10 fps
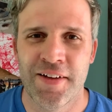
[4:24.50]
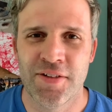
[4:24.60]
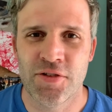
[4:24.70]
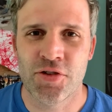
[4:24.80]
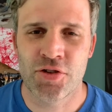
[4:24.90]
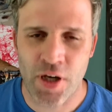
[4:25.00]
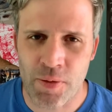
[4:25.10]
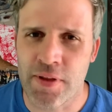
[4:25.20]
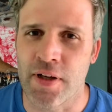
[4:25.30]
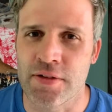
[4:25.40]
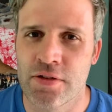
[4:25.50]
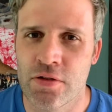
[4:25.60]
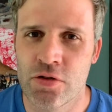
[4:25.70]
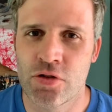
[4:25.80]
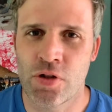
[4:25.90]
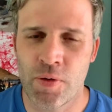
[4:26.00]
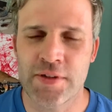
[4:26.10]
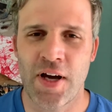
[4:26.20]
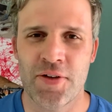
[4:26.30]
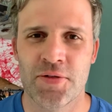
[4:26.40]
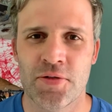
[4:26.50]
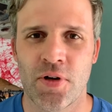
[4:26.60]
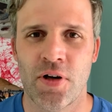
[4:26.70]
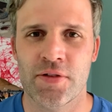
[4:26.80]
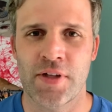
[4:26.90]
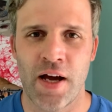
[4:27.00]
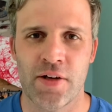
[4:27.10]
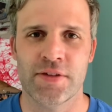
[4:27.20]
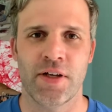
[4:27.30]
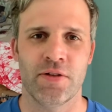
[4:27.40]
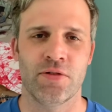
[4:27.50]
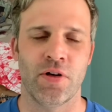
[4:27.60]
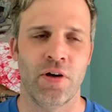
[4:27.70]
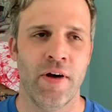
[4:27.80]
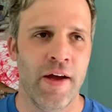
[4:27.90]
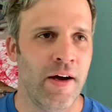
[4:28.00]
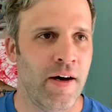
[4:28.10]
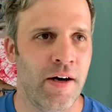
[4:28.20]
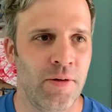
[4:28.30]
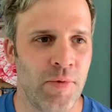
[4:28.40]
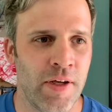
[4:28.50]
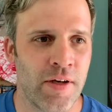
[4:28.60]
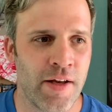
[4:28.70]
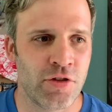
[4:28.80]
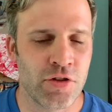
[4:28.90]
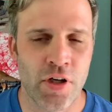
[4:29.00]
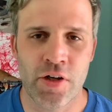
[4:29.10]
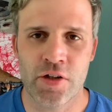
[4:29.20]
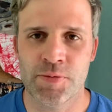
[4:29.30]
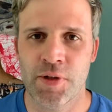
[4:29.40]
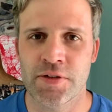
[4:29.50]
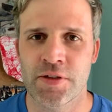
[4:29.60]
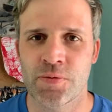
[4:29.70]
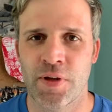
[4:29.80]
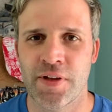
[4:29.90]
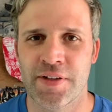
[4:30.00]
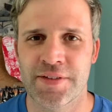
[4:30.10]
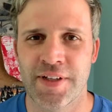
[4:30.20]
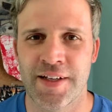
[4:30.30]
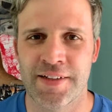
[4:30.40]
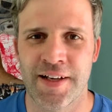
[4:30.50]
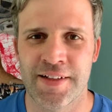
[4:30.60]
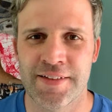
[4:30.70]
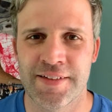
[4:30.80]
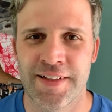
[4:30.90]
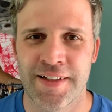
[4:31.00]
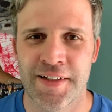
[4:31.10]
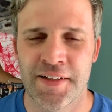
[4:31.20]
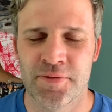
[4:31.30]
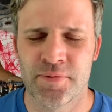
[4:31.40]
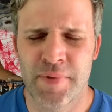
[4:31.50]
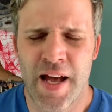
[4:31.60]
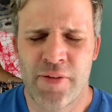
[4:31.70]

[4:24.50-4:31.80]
share with us, show us how you draw, tell us how you draw, and then share your experiences with us, and have a